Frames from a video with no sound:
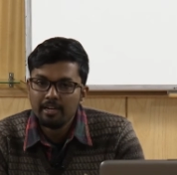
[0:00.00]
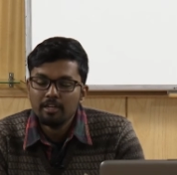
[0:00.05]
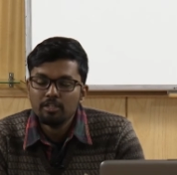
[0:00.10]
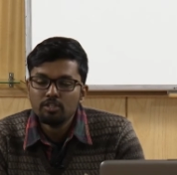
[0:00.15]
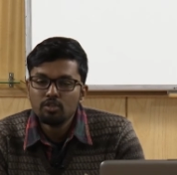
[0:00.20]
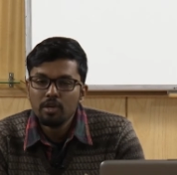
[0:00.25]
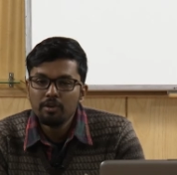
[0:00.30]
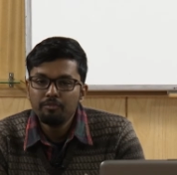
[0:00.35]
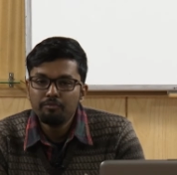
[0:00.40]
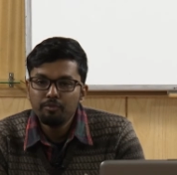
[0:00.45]

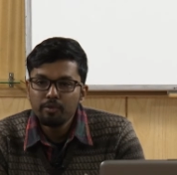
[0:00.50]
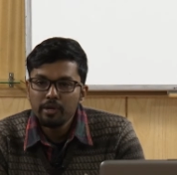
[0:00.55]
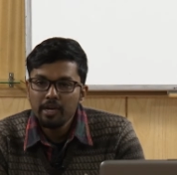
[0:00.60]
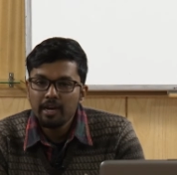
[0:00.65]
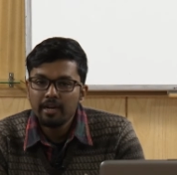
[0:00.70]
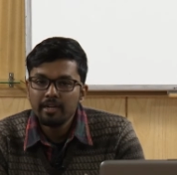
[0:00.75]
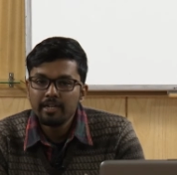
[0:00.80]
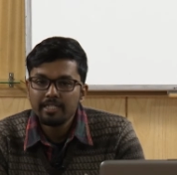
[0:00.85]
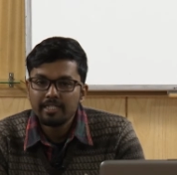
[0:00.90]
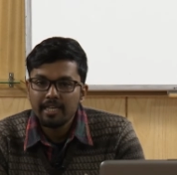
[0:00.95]
So if we
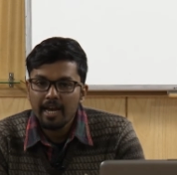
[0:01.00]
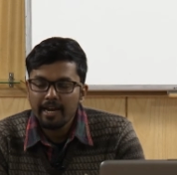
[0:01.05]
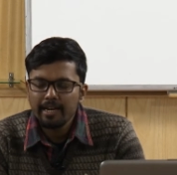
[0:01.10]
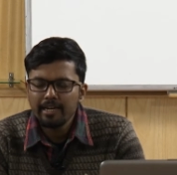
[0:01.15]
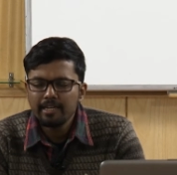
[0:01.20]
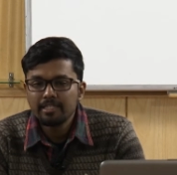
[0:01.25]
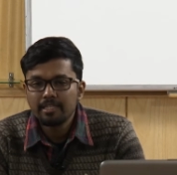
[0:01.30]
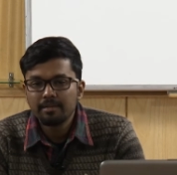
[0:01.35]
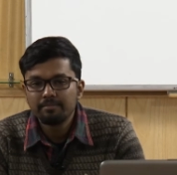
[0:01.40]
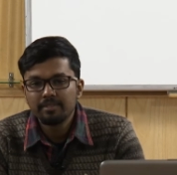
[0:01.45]
are
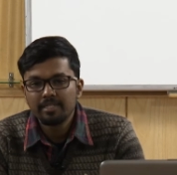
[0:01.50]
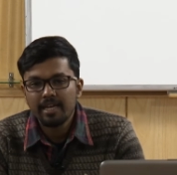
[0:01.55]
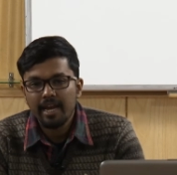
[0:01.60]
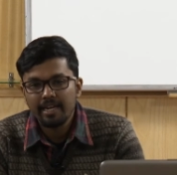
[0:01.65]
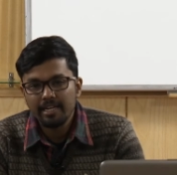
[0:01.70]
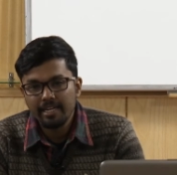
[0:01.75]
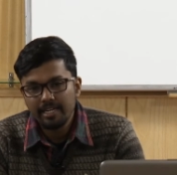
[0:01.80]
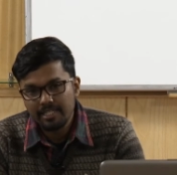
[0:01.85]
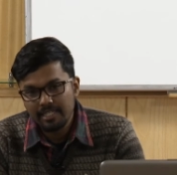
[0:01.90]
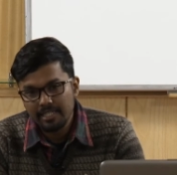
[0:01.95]
designing some
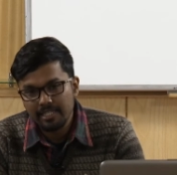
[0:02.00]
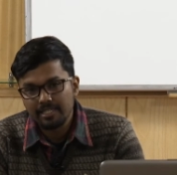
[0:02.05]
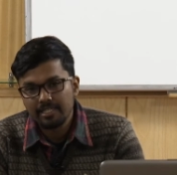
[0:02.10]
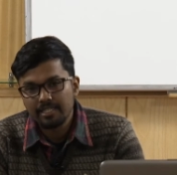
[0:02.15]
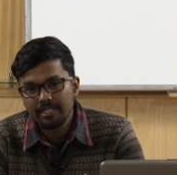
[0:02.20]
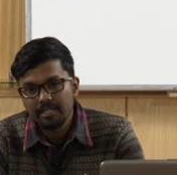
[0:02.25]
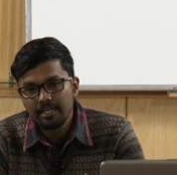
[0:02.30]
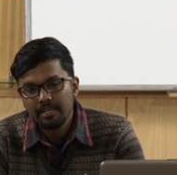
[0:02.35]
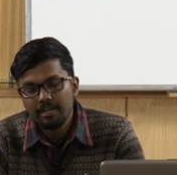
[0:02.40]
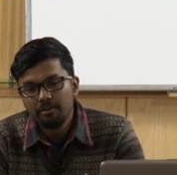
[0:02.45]

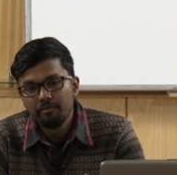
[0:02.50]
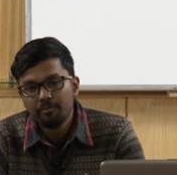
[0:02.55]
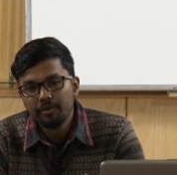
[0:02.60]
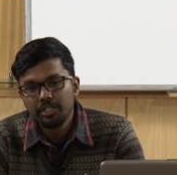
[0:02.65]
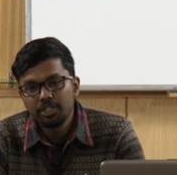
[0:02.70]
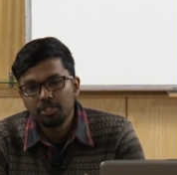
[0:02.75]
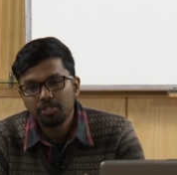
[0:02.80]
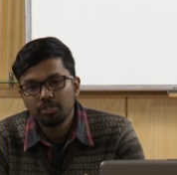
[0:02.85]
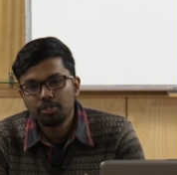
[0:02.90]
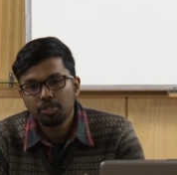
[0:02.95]
signages
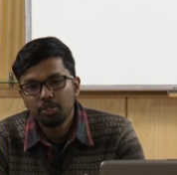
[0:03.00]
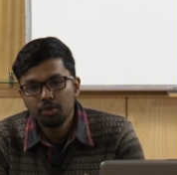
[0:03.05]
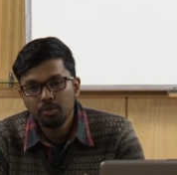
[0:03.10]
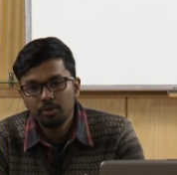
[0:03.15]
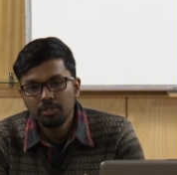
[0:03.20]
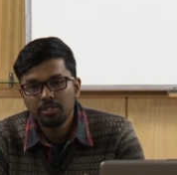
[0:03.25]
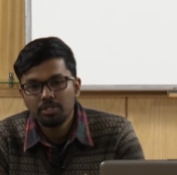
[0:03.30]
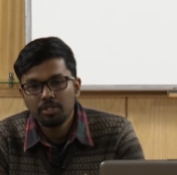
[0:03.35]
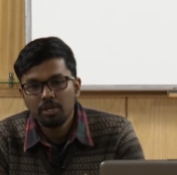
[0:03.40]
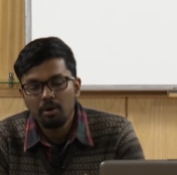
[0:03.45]
which
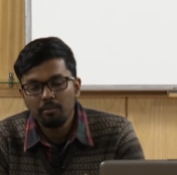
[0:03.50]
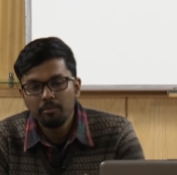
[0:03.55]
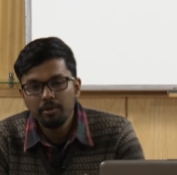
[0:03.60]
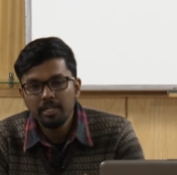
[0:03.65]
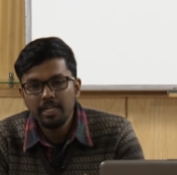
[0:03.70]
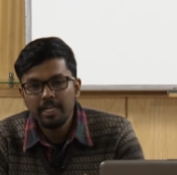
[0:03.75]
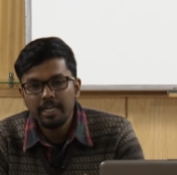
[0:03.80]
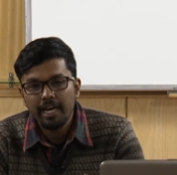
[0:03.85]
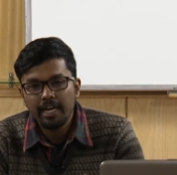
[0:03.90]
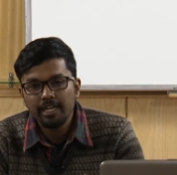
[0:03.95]
should
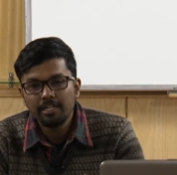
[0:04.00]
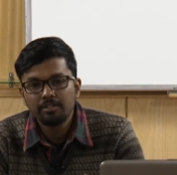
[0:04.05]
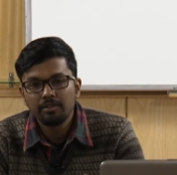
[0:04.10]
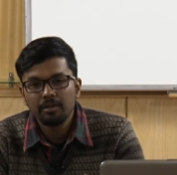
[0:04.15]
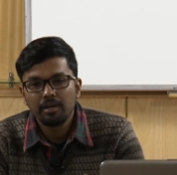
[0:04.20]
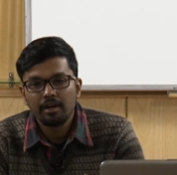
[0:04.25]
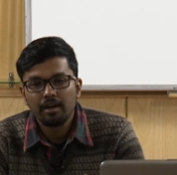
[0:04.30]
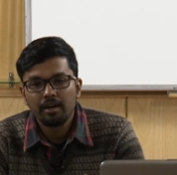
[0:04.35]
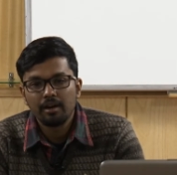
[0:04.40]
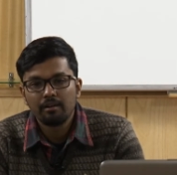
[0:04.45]
communicate
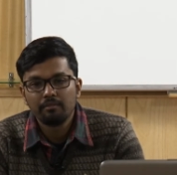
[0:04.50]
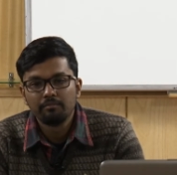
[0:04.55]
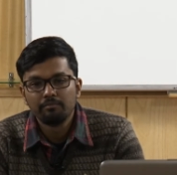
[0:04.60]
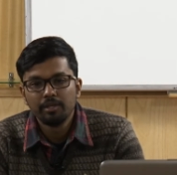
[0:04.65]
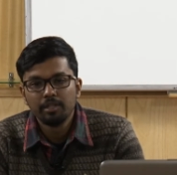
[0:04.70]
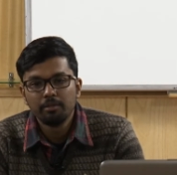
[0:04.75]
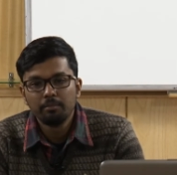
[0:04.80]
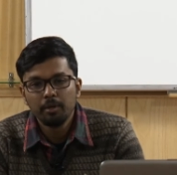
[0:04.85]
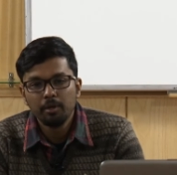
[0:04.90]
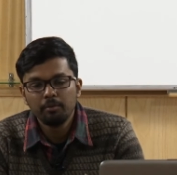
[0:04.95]

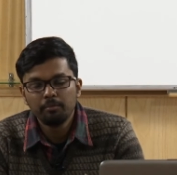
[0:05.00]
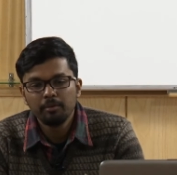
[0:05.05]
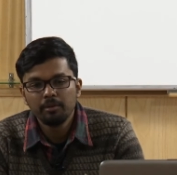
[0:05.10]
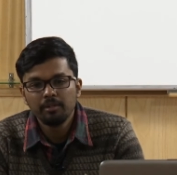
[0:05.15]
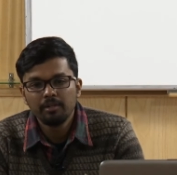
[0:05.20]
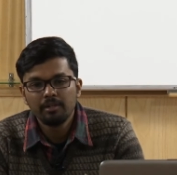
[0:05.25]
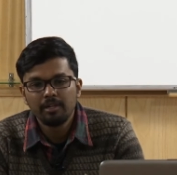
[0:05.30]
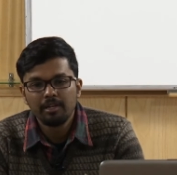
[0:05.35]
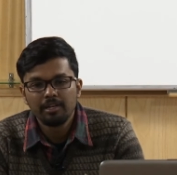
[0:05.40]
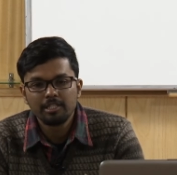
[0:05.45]
with
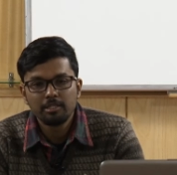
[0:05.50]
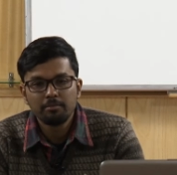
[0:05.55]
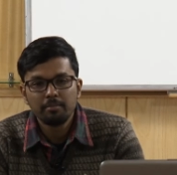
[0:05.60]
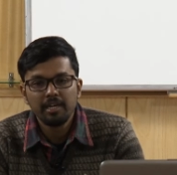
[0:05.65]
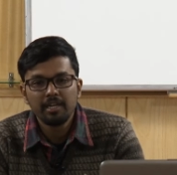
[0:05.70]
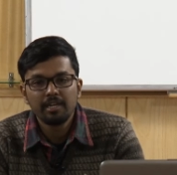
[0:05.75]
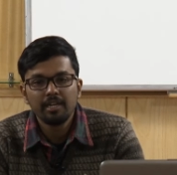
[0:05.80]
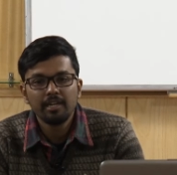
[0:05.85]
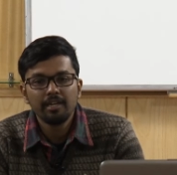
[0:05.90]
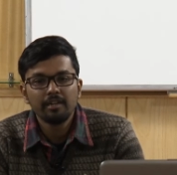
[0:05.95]
people
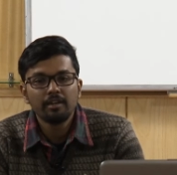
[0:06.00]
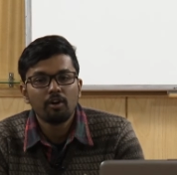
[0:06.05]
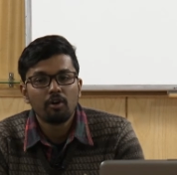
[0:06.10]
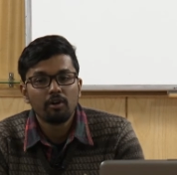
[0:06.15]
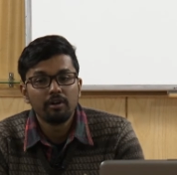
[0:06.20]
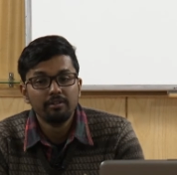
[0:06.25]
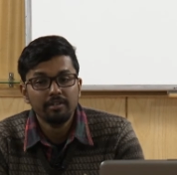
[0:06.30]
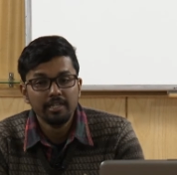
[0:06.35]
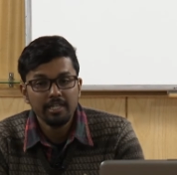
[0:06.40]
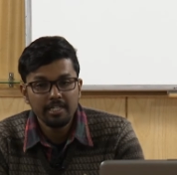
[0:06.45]
speaking
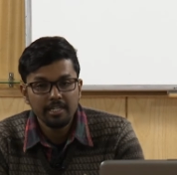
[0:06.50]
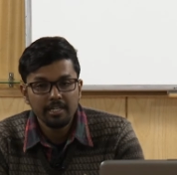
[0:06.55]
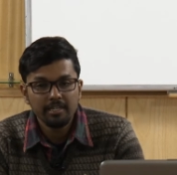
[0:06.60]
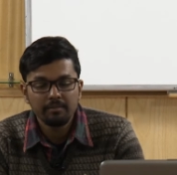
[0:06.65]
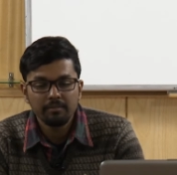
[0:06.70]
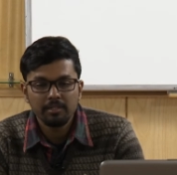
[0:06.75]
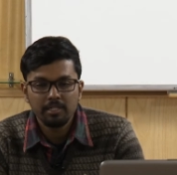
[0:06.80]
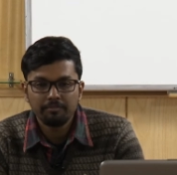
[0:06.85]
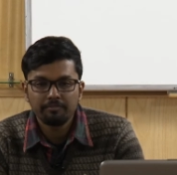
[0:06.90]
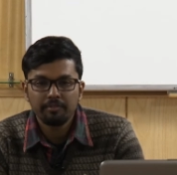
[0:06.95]
or
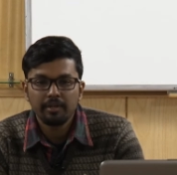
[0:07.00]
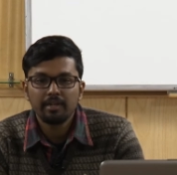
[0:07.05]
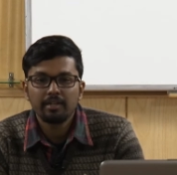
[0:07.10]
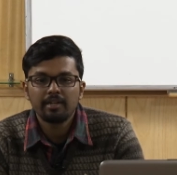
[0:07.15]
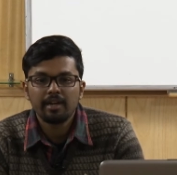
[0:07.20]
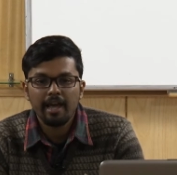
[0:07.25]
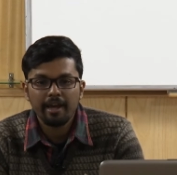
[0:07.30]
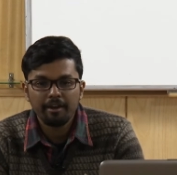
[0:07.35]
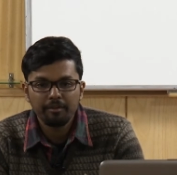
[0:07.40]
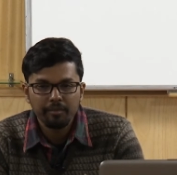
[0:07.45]
reading different
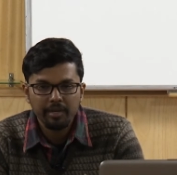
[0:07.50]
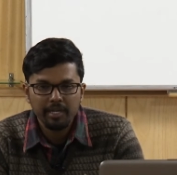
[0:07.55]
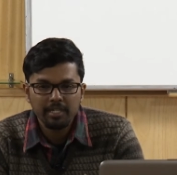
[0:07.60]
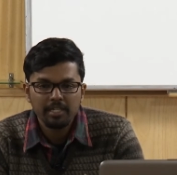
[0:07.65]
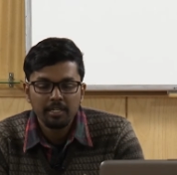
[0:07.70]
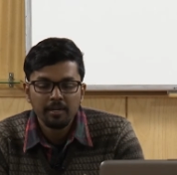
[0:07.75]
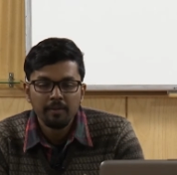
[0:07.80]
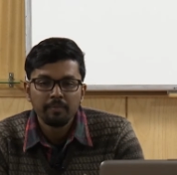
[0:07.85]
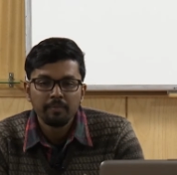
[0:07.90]
language,